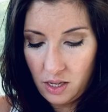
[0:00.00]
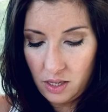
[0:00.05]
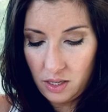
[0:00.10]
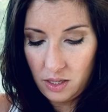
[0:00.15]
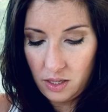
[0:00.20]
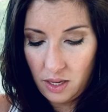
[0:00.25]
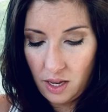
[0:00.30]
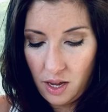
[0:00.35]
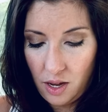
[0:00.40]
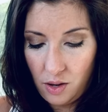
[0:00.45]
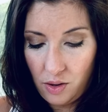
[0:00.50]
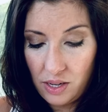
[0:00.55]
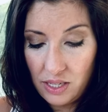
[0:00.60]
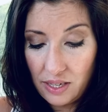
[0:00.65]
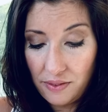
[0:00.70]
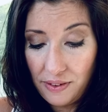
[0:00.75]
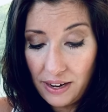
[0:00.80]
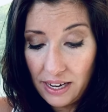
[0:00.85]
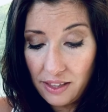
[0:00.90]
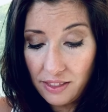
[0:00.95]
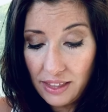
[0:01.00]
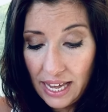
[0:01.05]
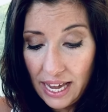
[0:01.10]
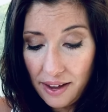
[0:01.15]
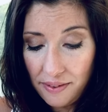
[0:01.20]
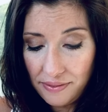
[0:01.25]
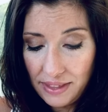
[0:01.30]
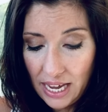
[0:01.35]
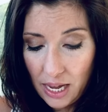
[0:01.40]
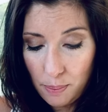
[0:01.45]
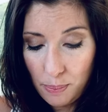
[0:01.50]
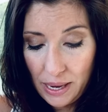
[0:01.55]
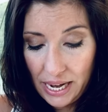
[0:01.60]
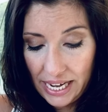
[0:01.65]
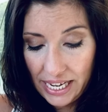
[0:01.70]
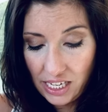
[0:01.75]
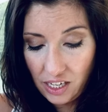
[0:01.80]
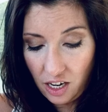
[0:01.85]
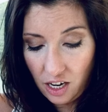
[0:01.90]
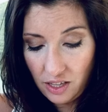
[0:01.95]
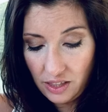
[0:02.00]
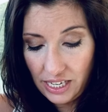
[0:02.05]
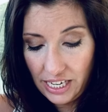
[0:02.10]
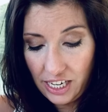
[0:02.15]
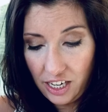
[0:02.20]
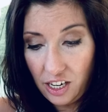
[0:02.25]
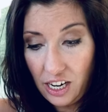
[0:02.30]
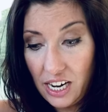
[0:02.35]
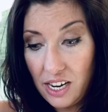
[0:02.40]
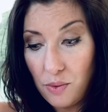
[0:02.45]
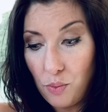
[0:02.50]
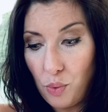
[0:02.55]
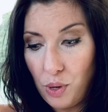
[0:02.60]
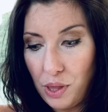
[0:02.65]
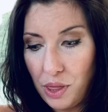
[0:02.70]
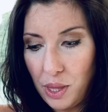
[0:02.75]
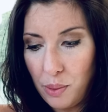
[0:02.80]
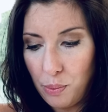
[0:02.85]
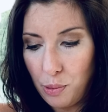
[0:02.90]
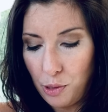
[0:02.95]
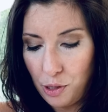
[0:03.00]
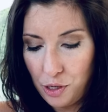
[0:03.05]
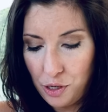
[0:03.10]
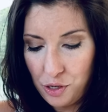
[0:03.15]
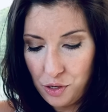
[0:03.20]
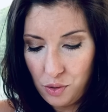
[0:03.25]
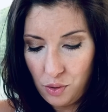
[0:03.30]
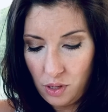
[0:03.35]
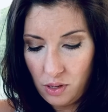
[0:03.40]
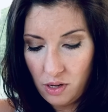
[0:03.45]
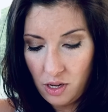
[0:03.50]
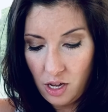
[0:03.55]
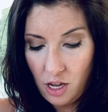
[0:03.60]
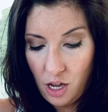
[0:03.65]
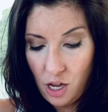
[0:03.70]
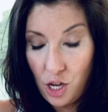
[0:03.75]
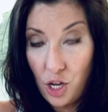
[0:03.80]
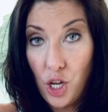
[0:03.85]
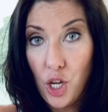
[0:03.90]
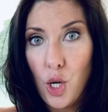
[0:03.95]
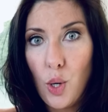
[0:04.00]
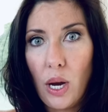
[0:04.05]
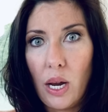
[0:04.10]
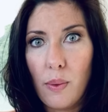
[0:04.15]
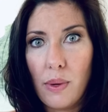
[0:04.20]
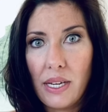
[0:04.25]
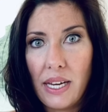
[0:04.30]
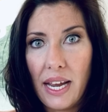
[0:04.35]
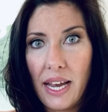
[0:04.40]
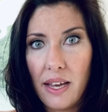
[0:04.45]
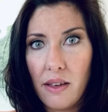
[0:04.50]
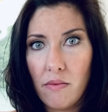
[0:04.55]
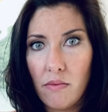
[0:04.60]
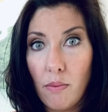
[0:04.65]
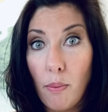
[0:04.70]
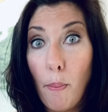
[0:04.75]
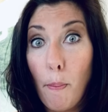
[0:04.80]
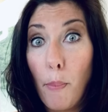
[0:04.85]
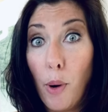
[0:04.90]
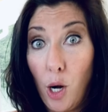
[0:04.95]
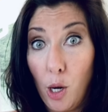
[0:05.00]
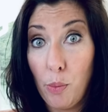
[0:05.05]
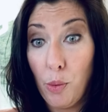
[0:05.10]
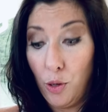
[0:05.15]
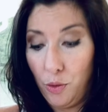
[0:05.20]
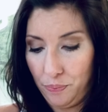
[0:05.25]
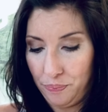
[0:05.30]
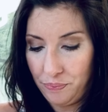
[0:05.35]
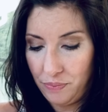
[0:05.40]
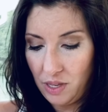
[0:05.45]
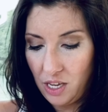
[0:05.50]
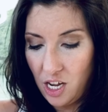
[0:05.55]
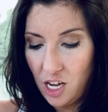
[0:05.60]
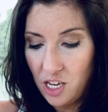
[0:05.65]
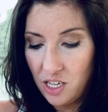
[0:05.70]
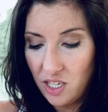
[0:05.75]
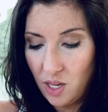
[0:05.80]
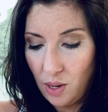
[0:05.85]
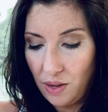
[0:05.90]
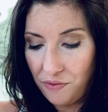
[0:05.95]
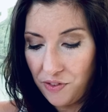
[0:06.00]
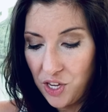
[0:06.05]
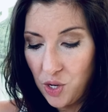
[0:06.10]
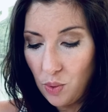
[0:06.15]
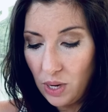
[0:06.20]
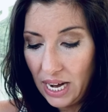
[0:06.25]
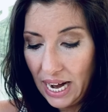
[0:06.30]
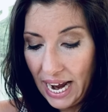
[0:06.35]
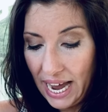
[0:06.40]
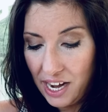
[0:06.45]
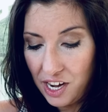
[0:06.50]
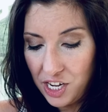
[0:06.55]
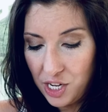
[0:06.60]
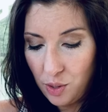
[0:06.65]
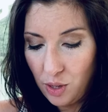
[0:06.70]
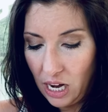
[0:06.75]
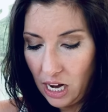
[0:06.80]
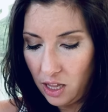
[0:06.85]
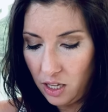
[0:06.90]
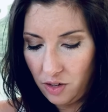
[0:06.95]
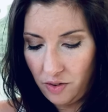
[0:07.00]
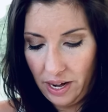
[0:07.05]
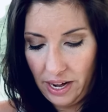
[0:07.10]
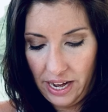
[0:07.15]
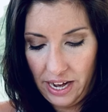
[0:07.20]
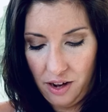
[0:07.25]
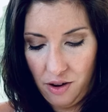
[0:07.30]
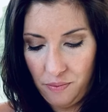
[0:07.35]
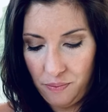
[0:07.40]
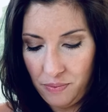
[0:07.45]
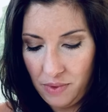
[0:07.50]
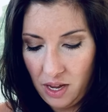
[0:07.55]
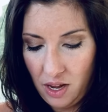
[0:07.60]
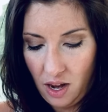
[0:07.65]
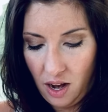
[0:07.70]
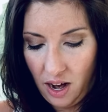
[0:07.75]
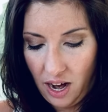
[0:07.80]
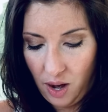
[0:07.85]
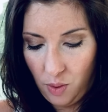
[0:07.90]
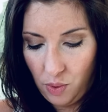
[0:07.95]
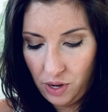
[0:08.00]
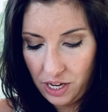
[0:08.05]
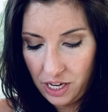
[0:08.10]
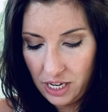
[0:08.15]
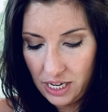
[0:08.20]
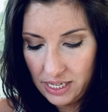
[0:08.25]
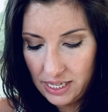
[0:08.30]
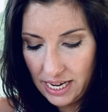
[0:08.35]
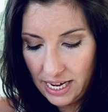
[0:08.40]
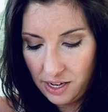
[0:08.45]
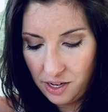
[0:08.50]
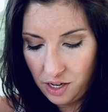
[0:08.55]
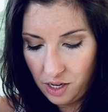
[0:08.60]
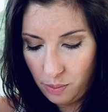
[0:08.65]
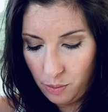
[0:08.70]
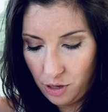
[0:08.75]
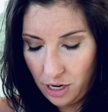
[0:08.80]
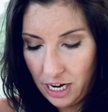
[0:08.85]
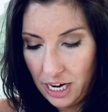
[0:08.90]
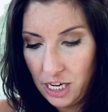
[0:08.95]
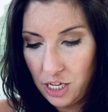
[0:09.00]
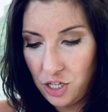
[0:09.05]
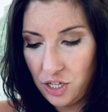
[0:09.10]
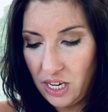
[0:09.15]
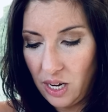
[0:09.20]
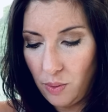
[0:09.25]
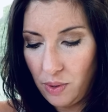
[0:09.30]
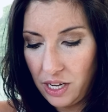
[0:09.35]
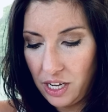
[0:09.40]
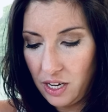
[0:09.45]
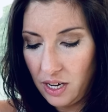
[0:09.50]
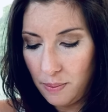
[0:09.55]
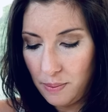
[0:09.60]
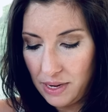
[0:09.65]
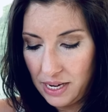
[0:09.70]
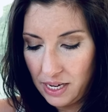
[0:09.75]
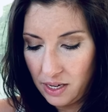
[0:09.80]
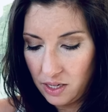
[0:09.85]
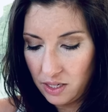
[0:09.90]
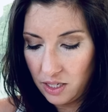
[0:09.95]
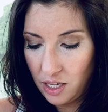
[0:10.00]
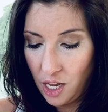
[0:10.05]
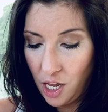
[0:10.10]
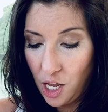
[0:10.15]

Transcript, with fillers: So, cause if I left that pink on there and with the blue, you know I would get? Purple. So if you wanna add a new color right now, I want you to take your brush and I want you to mix